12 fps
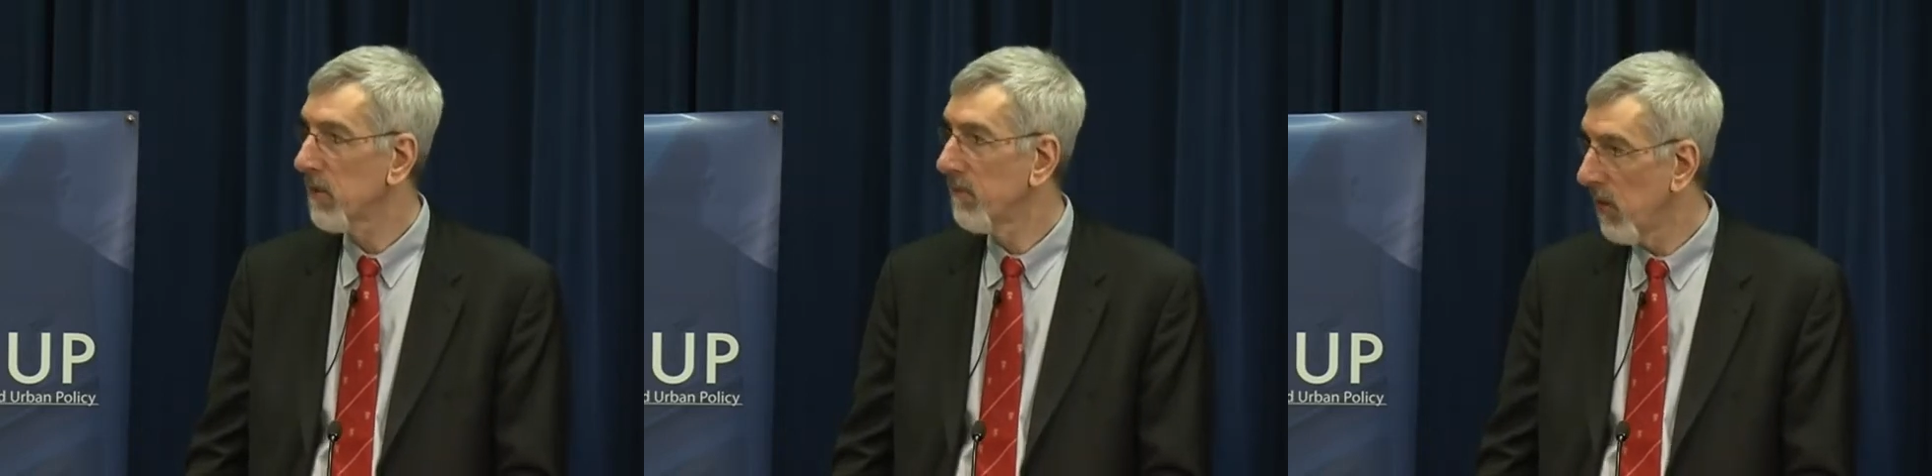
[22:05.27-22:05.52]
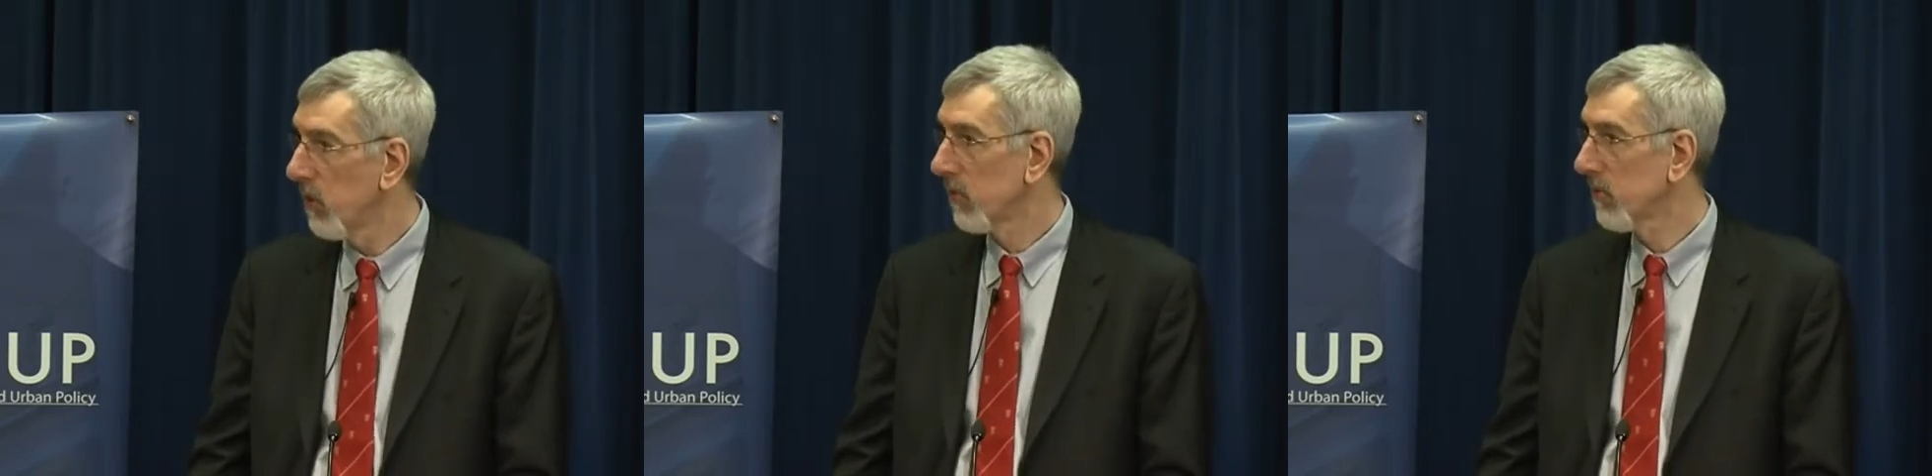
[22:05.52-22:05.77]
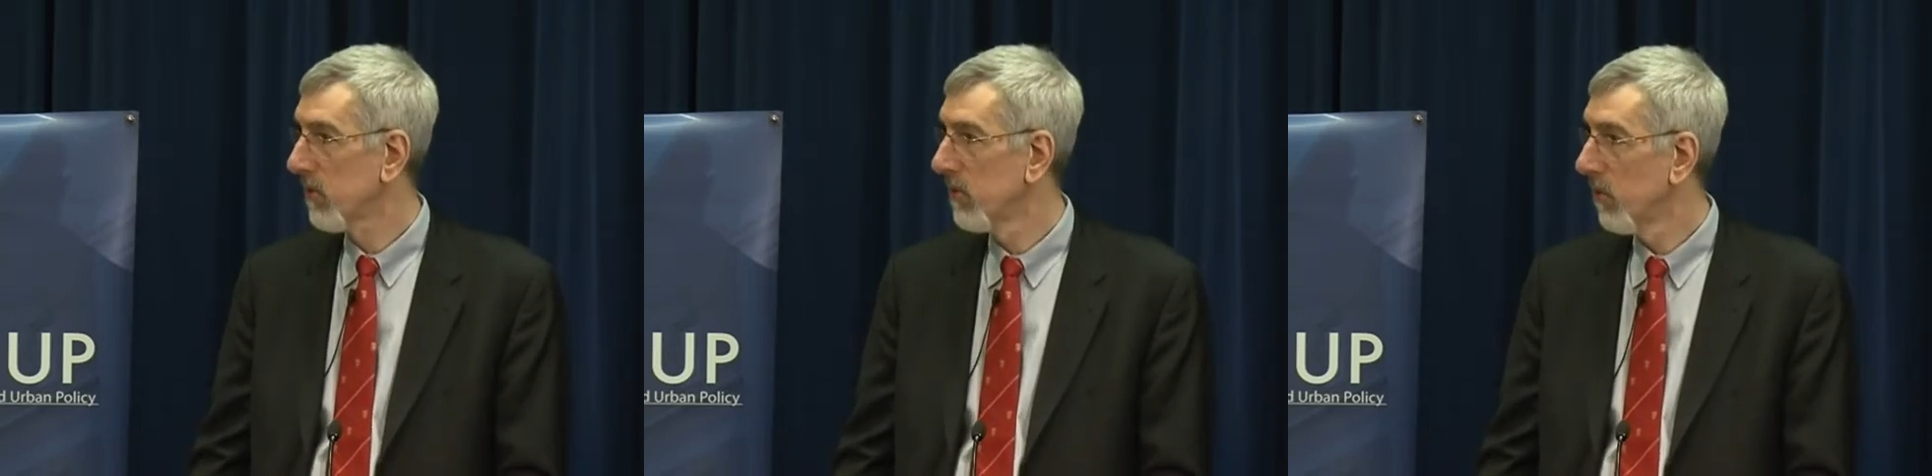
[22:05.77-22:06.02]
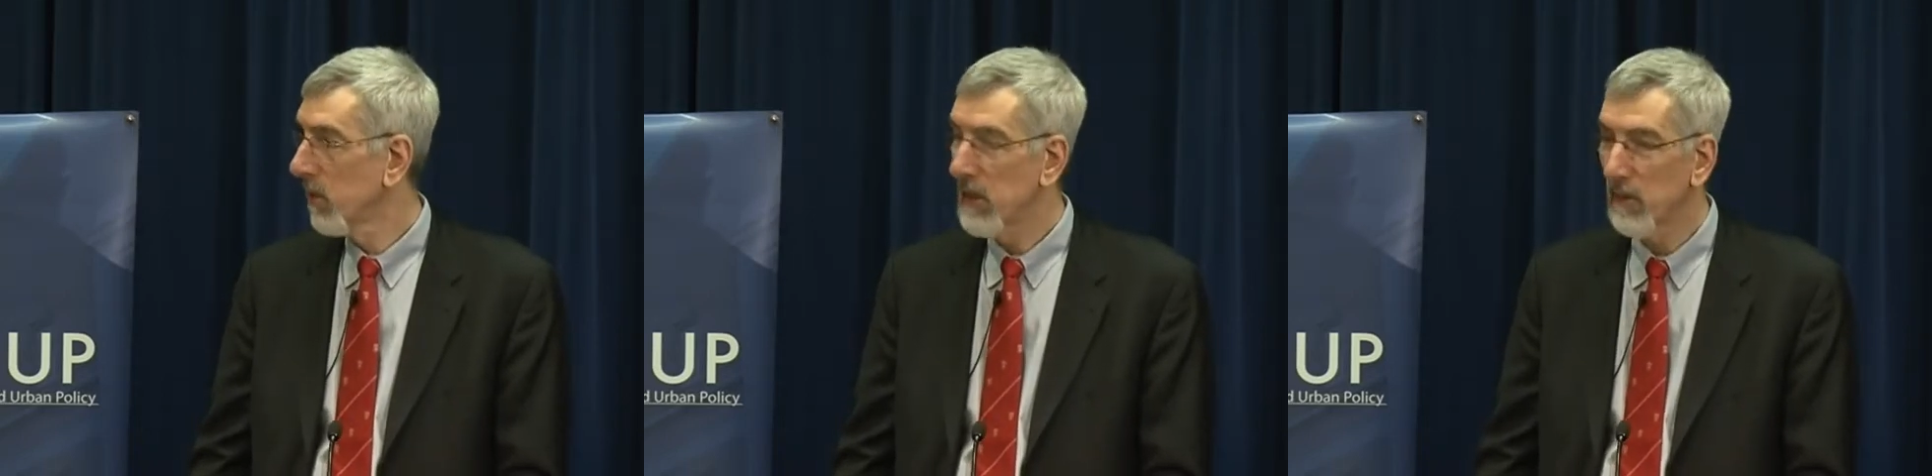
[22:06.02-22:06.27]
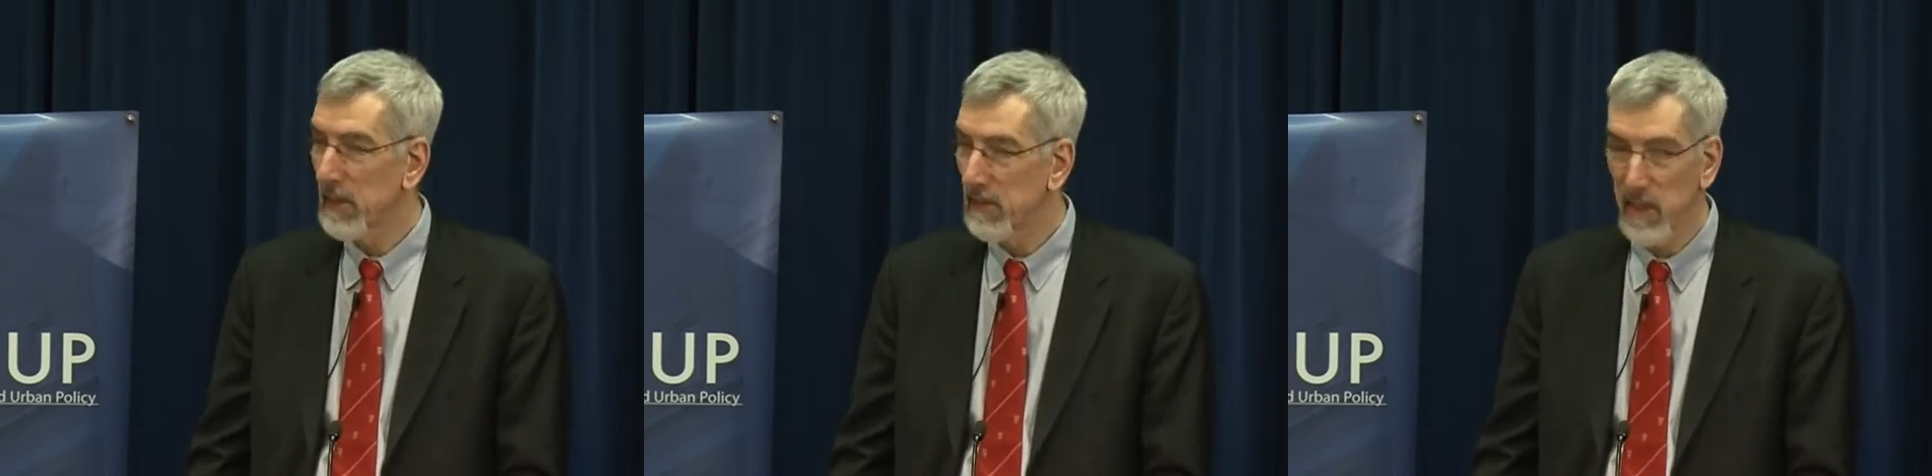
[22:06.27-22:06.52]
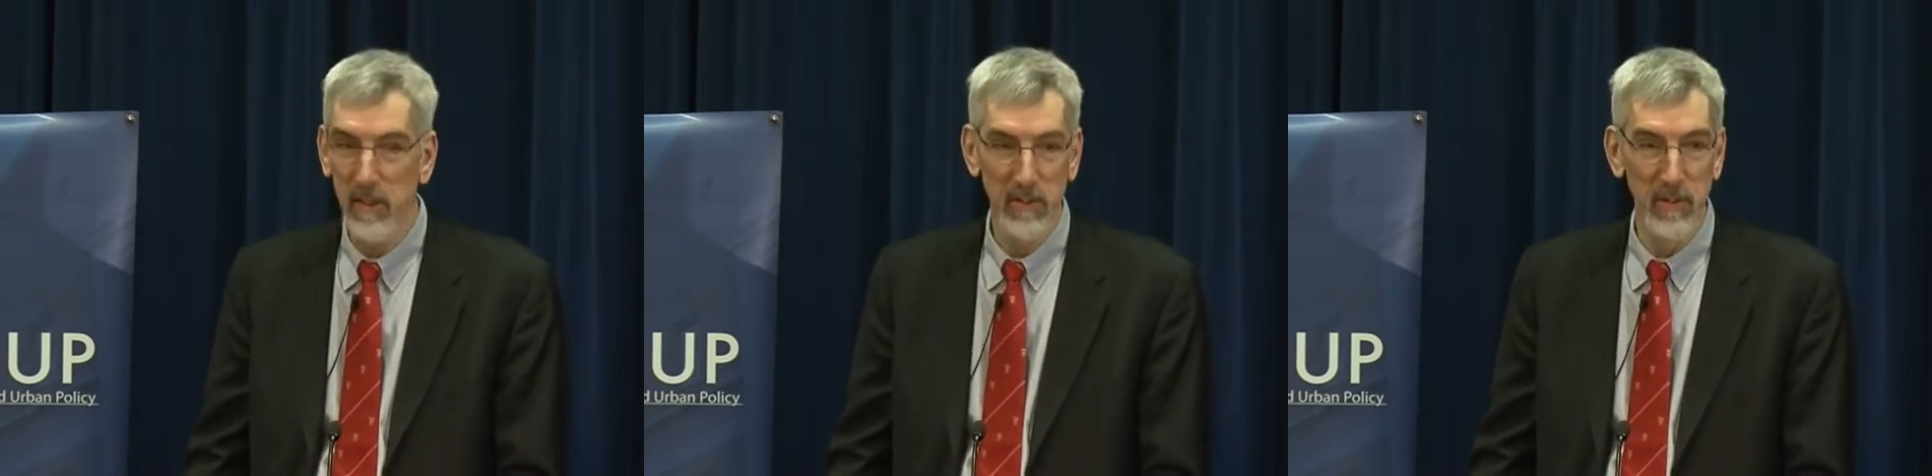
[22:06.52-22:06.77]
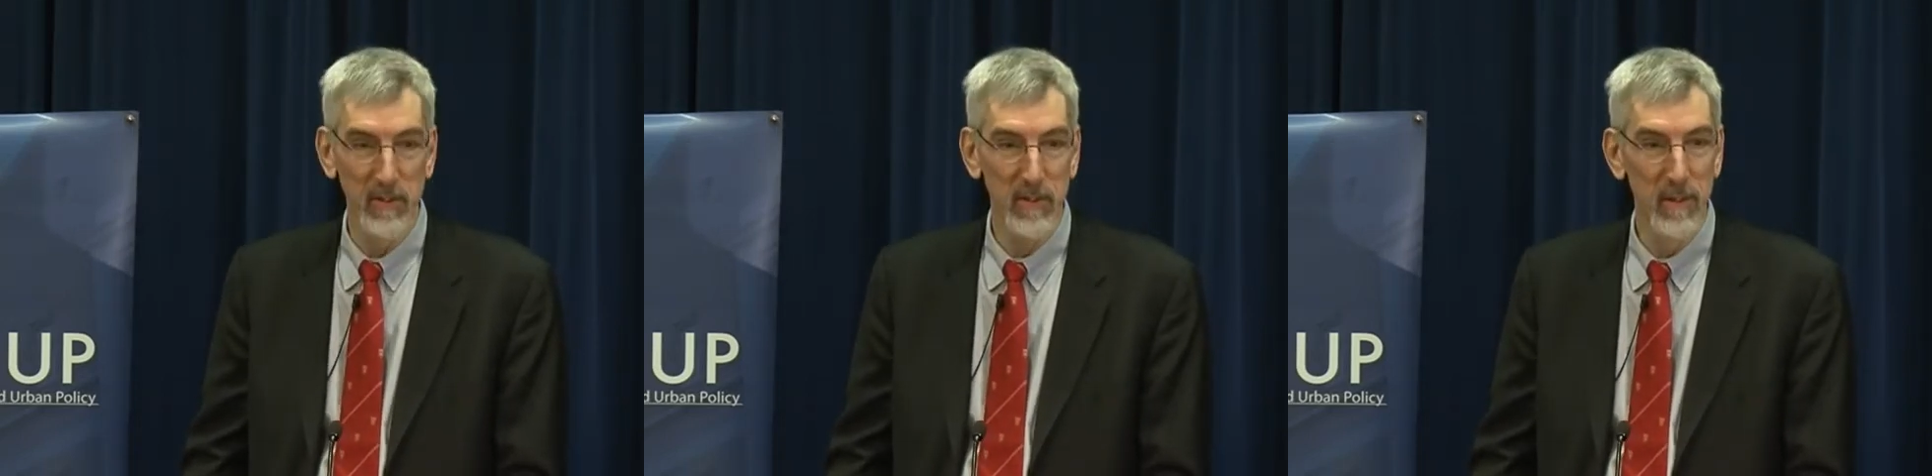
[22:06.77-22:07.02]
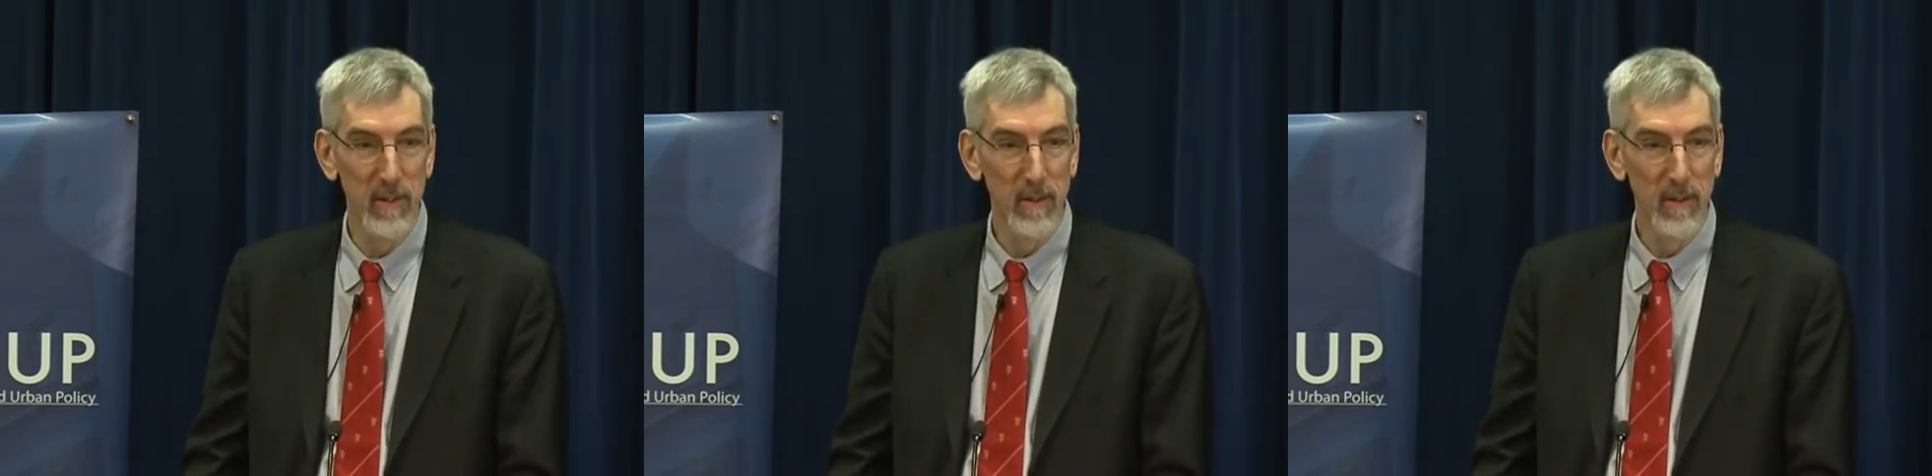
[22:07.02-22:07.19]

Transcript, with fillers: folks, ordinary citizens,